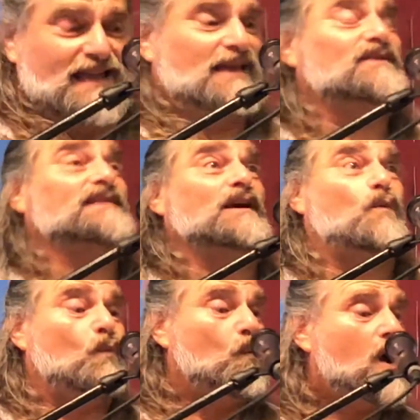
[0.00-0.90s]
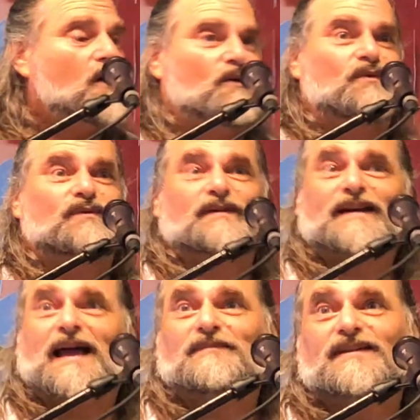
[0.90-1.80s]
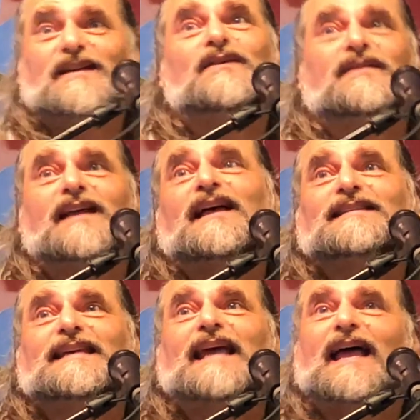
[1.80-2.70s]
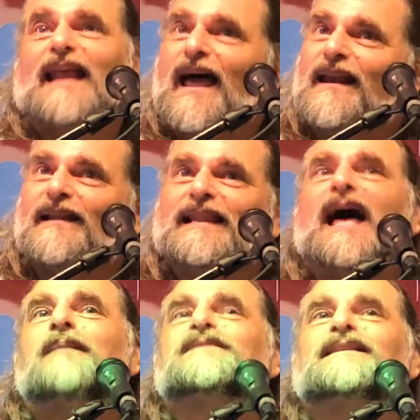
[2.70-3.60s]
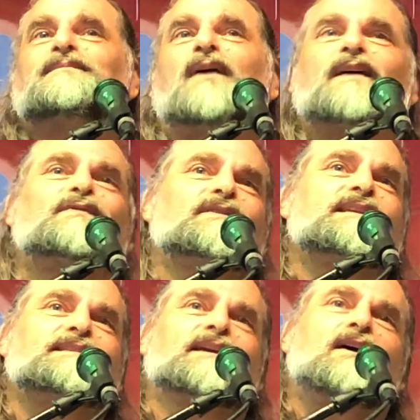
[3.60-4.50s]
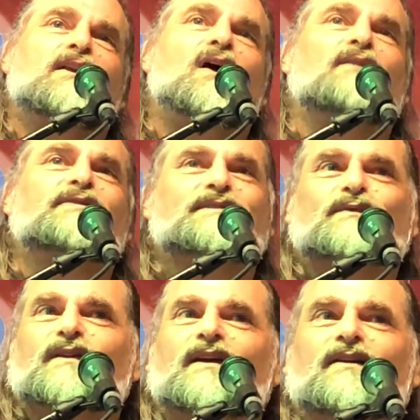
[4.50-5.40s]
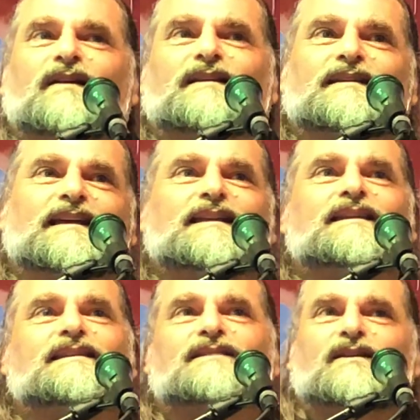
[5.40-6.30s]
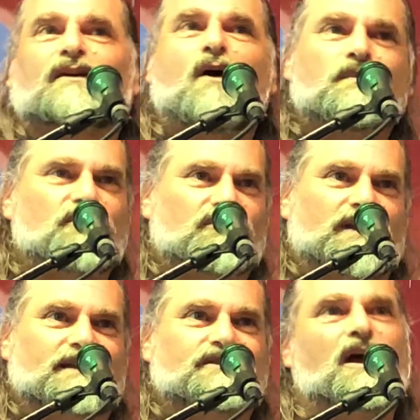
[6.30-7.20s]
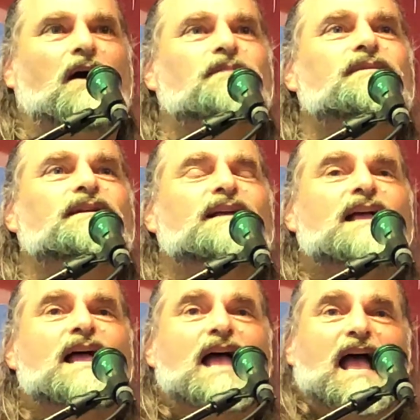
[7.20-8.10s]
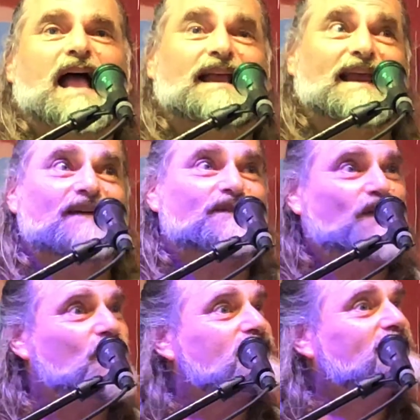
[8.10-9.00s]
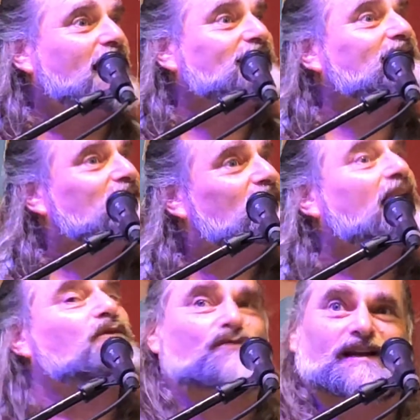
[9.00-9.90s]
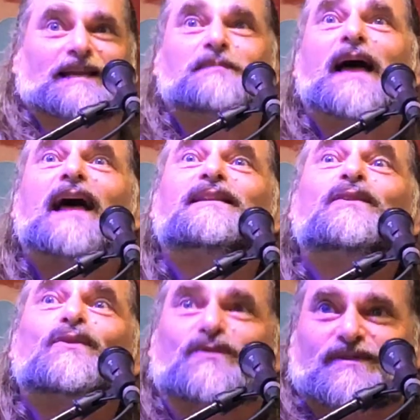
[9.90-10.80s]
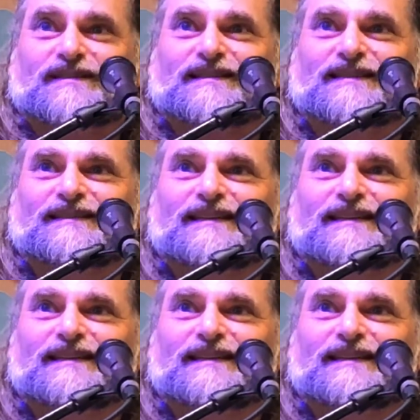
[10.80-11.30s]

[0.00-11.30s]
And I was like, whoa, what happened to you? And yes, he had had a lapse in mindfulness and cut off his finger in his carpentry job. And at first that seemed like really bad news.